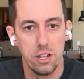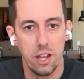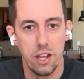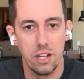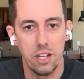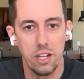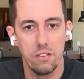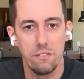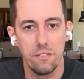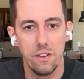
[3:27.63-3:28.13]

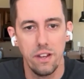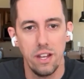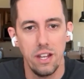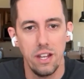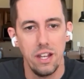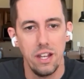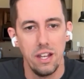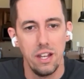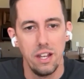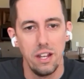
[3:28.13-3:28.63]
Like if
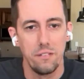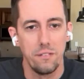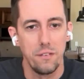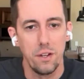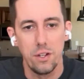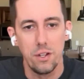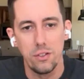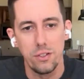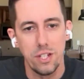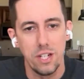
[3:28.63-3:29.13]
you're
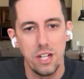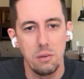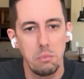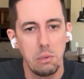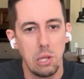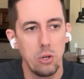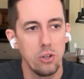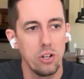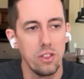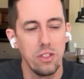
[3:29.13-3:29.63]
using a
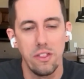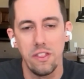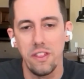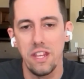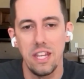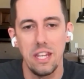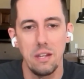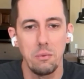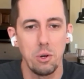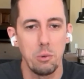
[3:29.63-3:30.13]
bloated
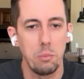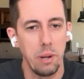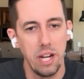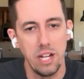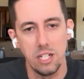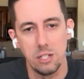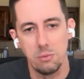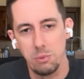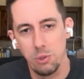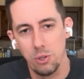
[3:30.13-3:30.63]
theme or
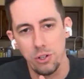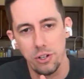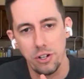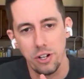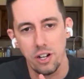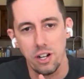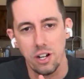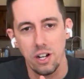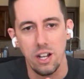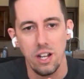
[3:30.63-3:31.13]
page
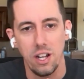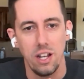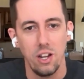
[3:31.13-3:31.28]
builder,